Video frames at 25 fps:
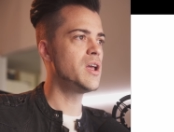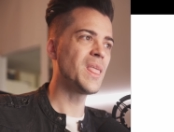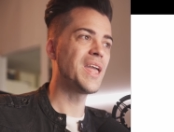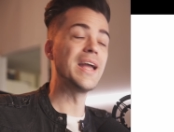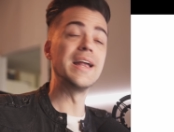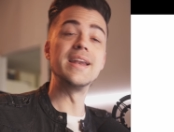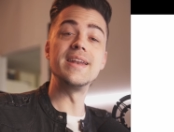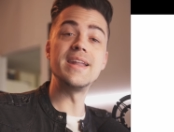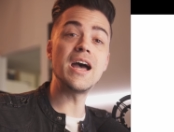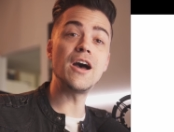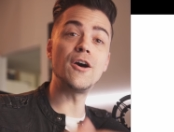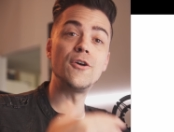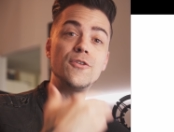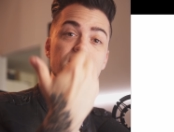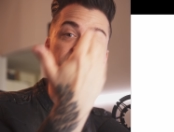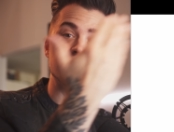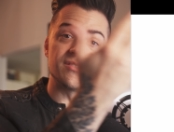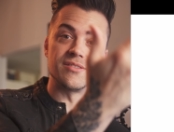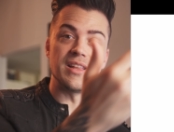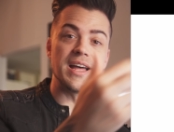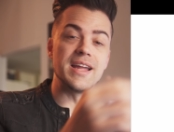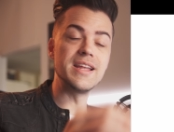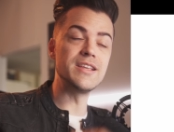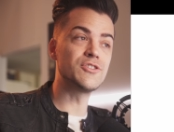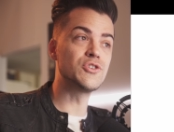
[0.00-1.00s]
And now this
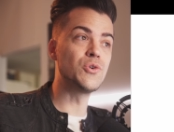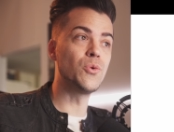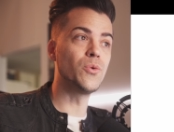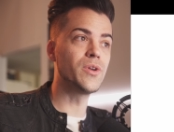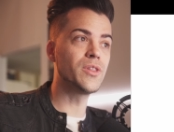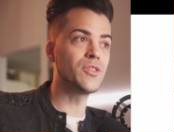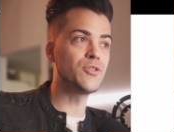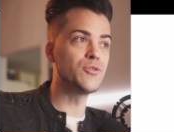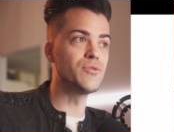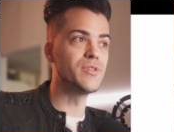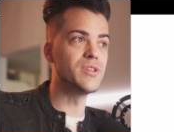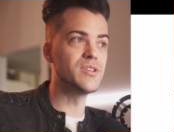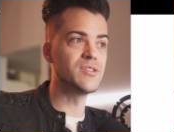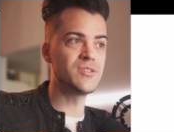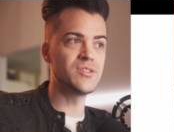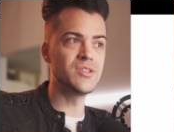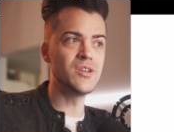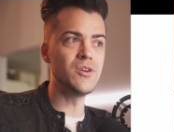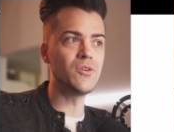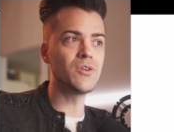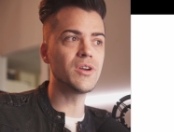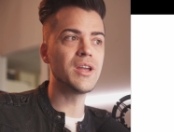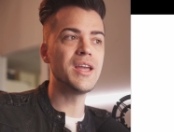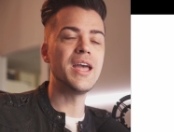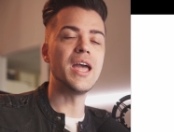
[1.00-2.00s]
light is going through the
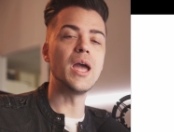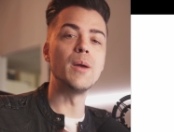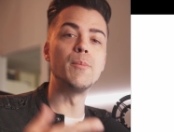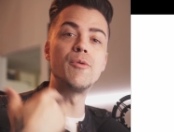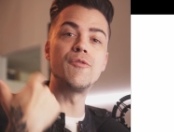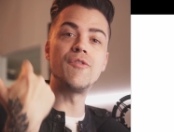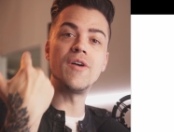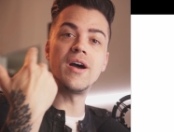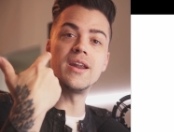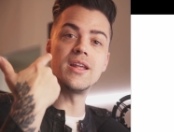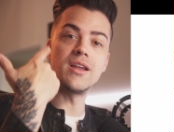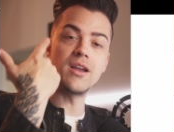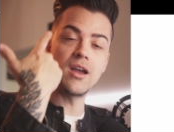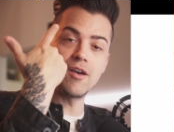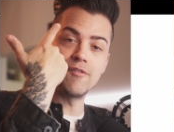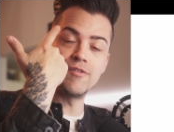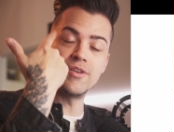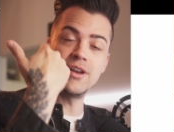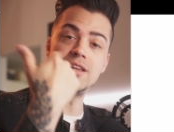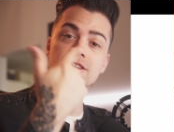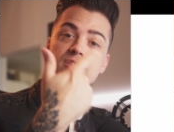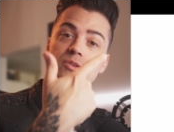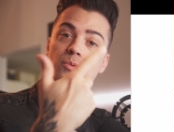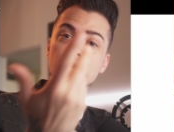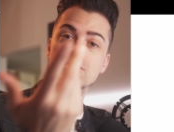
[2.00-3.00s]
silk and providing
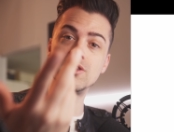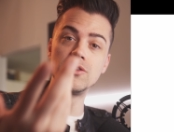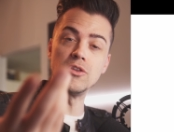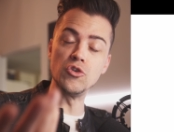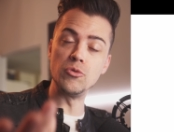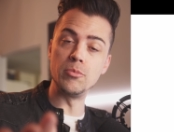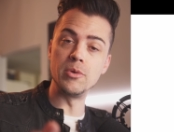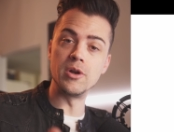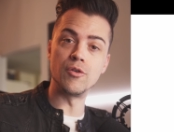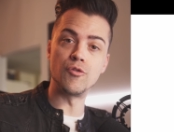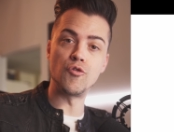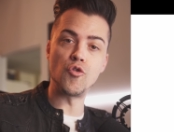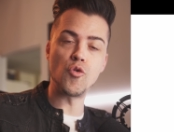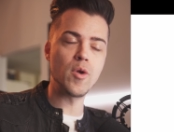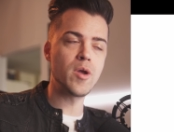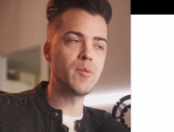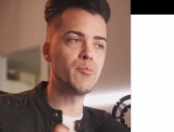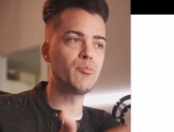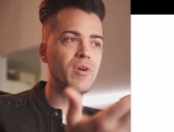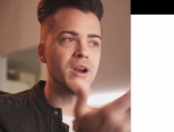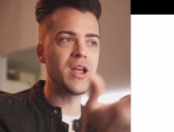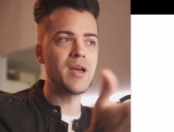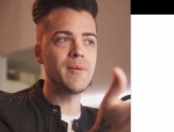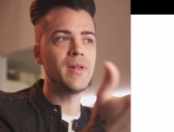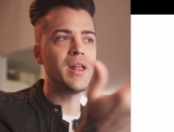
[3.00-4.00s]
Vanessa with a little bit of a
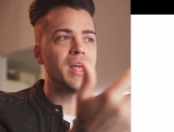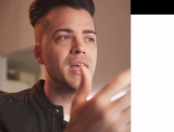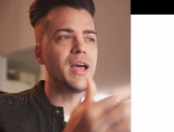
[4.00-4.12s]
Rembrandt,